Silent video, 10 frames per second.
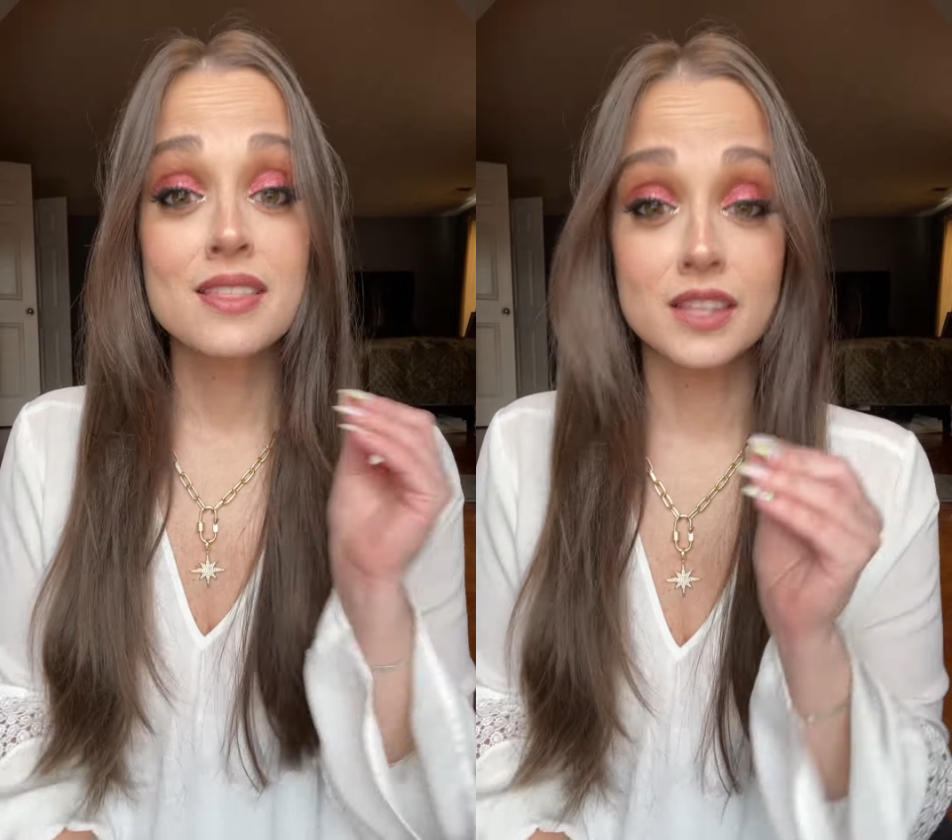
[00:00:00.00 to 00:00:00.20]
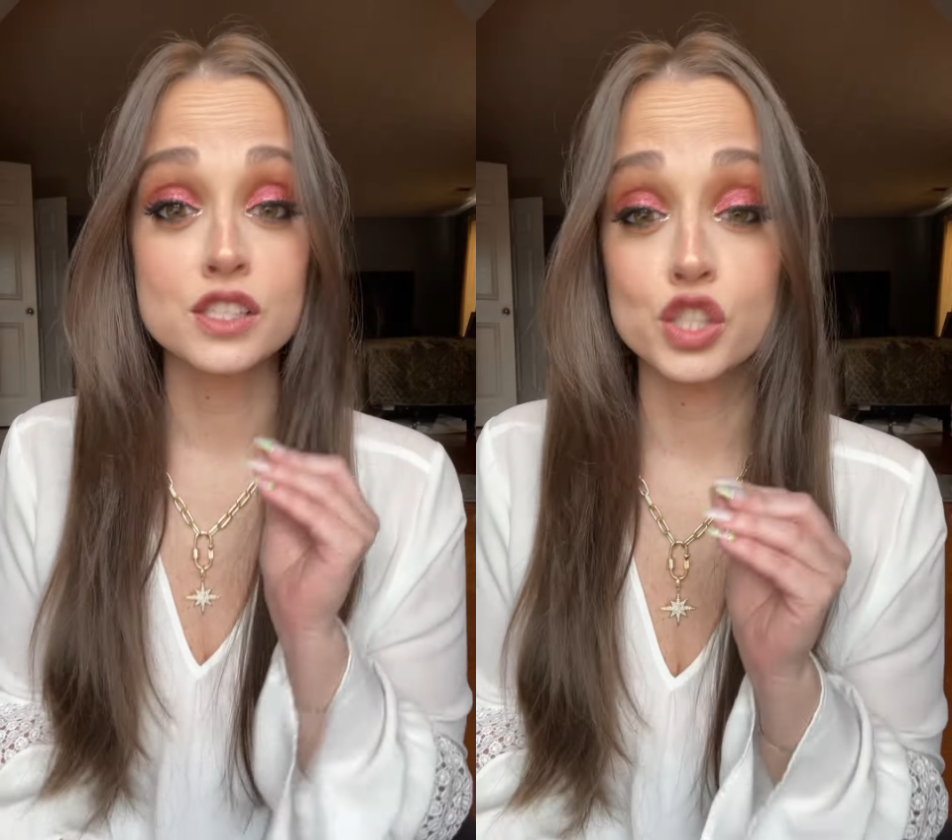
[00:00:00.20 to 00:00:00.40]

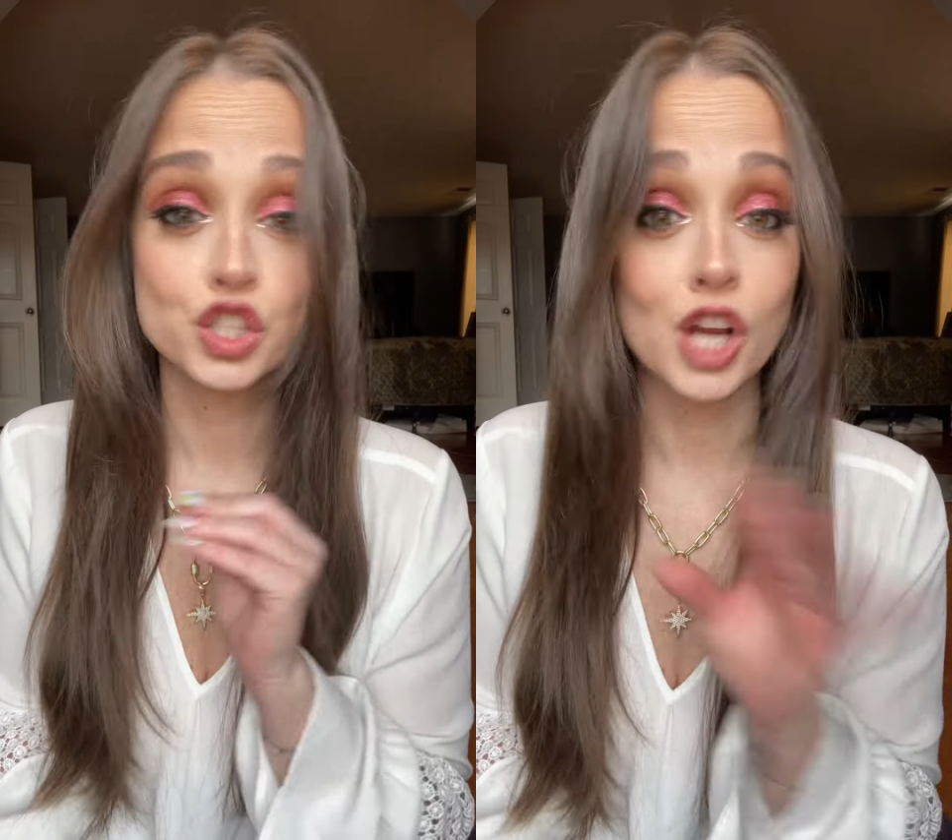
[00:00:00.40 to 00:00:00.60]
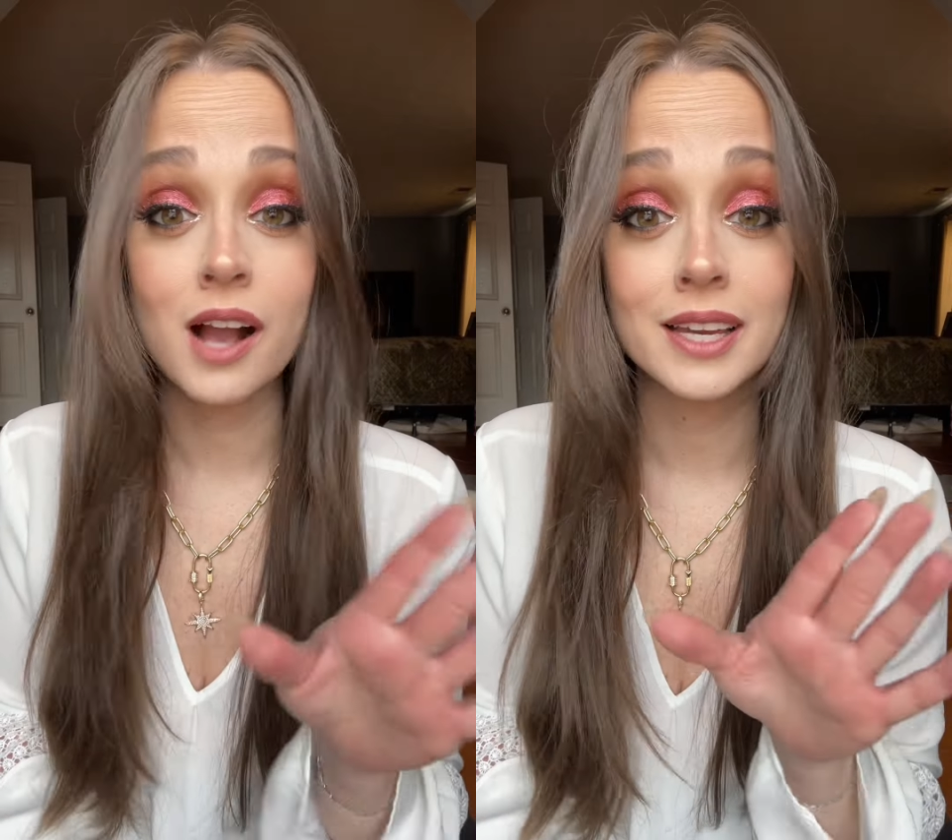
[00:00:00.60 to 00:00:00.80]
This is
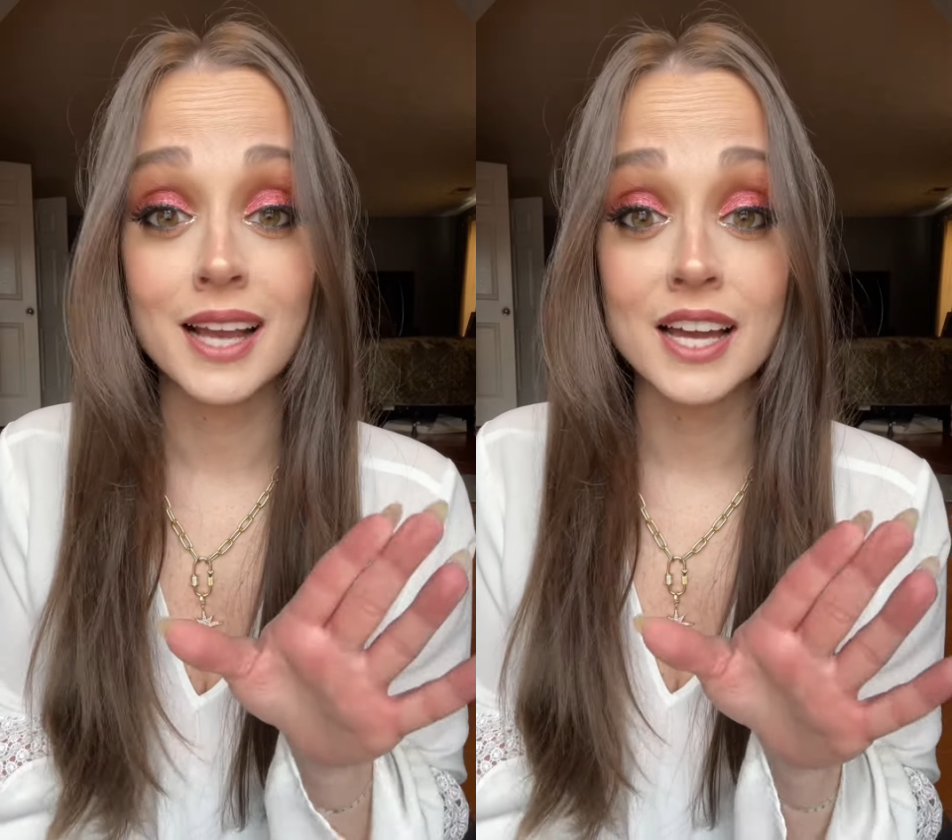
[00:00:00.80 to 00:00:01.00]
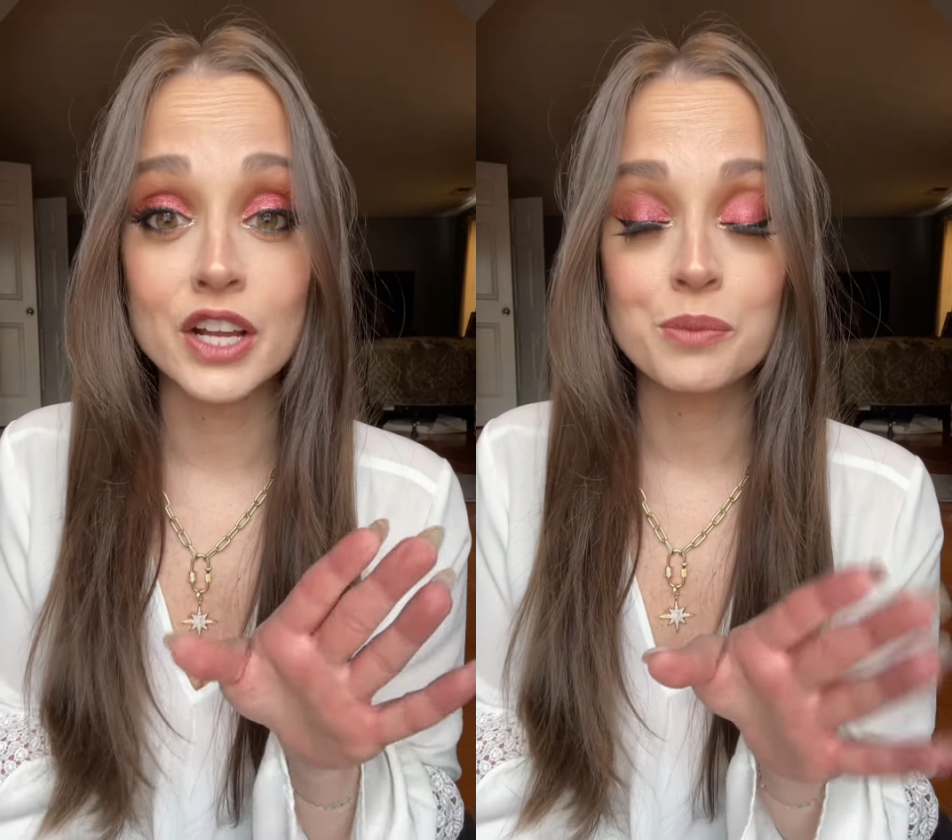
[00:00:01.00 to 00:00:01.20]
shocking,
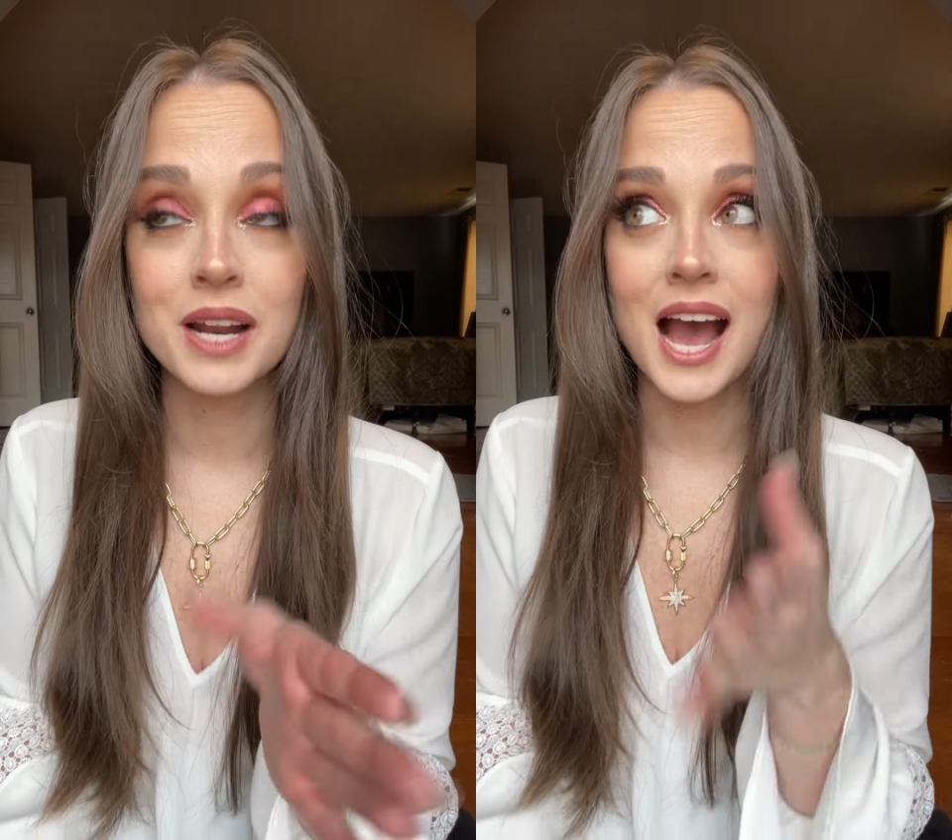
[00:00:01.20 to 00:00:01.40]
I know, but